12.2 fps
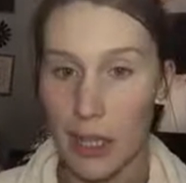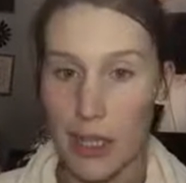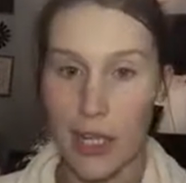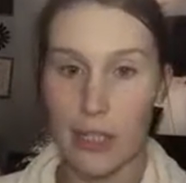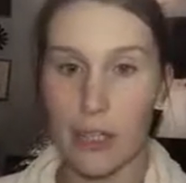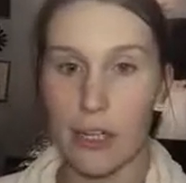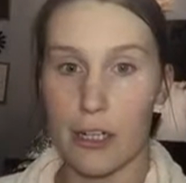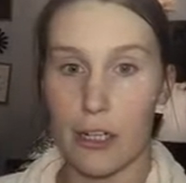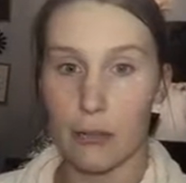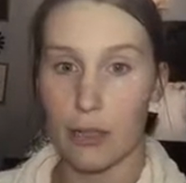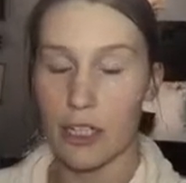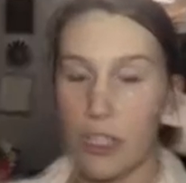and I need
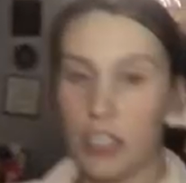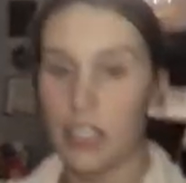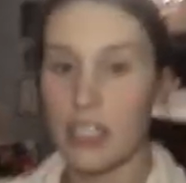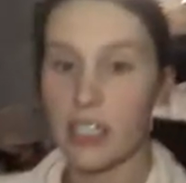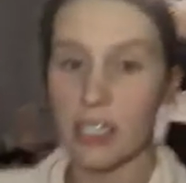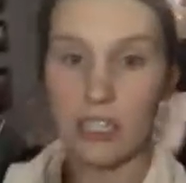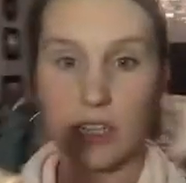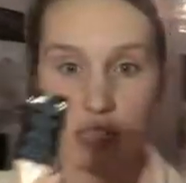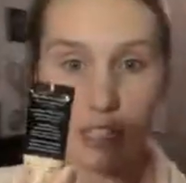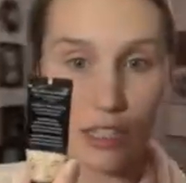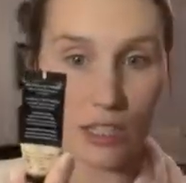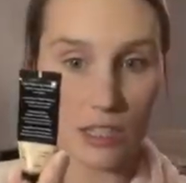another brush, is
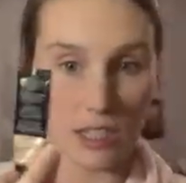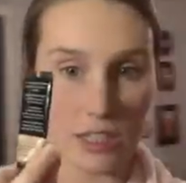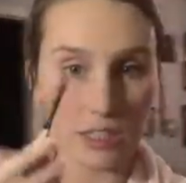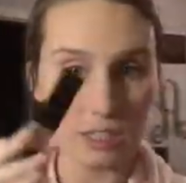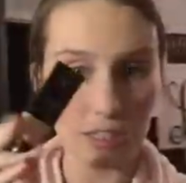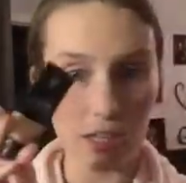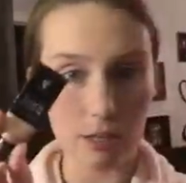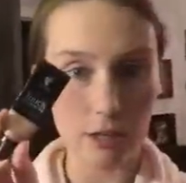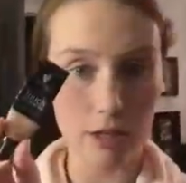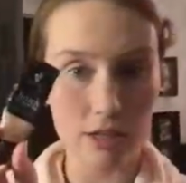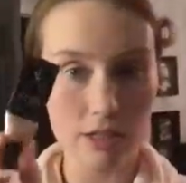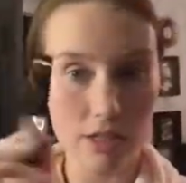this
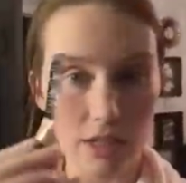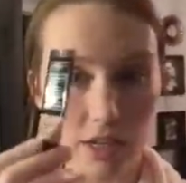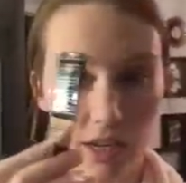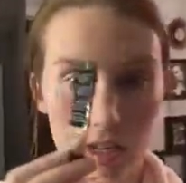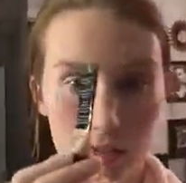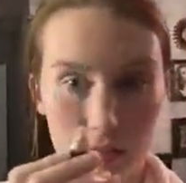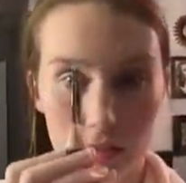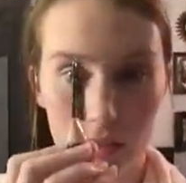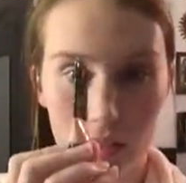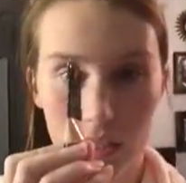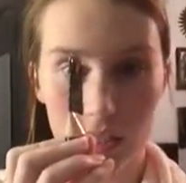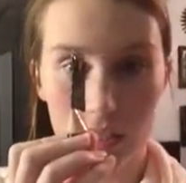concealer. See how
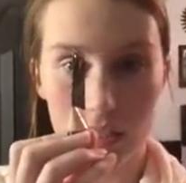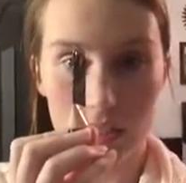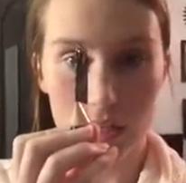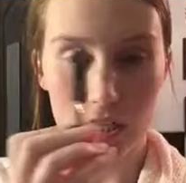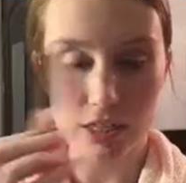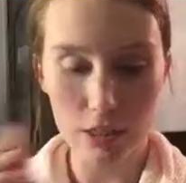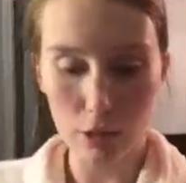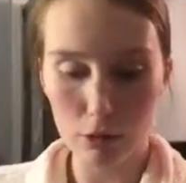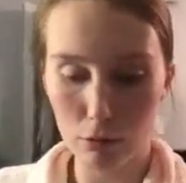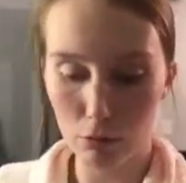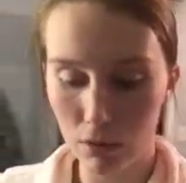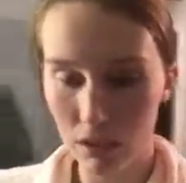skinny it is? It's
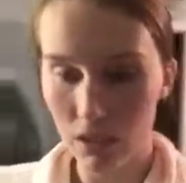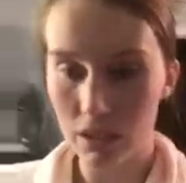not normally